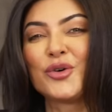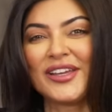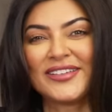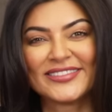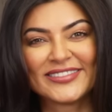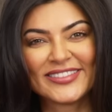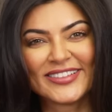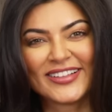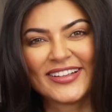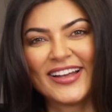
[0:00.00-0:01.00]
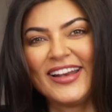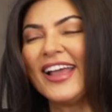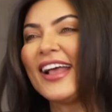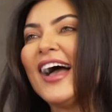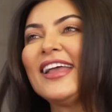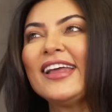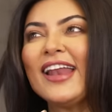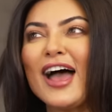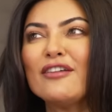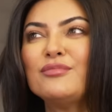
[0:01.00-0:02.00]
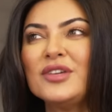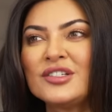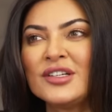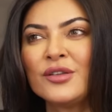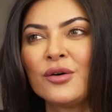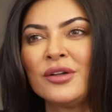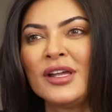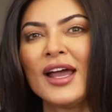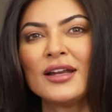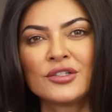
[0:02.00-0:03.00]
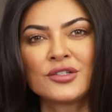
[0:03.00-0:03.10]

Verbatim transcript: Doi. Like I can have Mishti Doi and